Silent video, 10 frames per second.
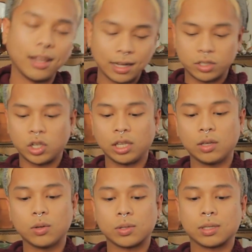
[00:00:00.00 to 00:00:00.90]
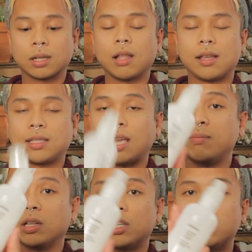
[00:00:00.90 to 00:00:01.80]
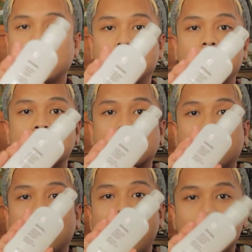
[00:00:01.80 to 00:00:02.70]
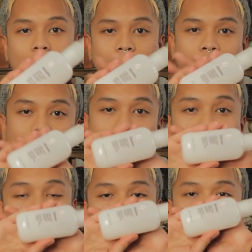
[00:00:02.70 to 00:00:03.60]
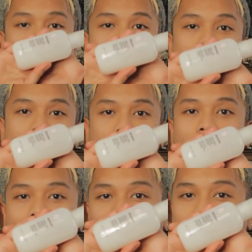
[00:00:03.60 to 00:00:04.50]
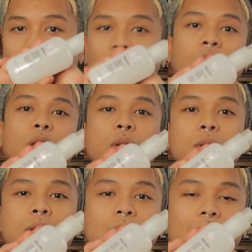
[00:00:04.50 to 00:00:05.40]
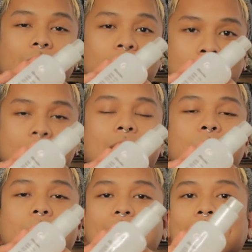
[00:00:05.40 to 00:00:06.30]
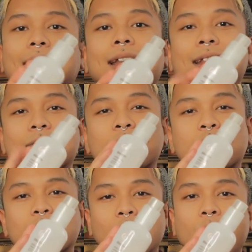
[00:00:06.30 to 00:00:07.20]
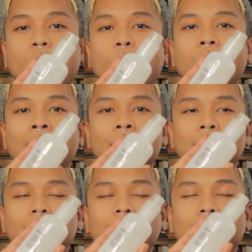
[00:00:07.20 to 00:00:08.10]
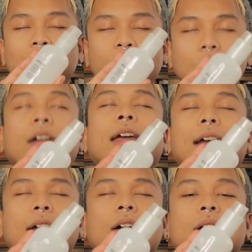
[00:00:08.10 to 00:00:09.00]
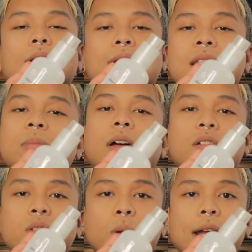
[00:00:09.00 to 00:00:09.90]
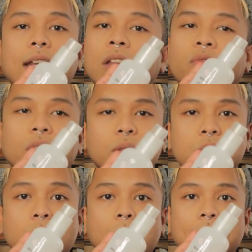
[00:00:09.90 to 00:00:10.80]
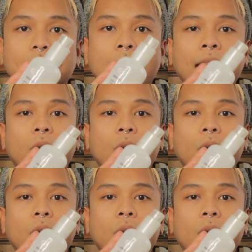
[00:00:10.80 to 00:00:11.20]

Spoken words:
like to use the Glossier Milky Jelly Cleanser. Honestly, the best cleanser I've ever used. Die by it. It is so fucking good. It smells great. It feels great.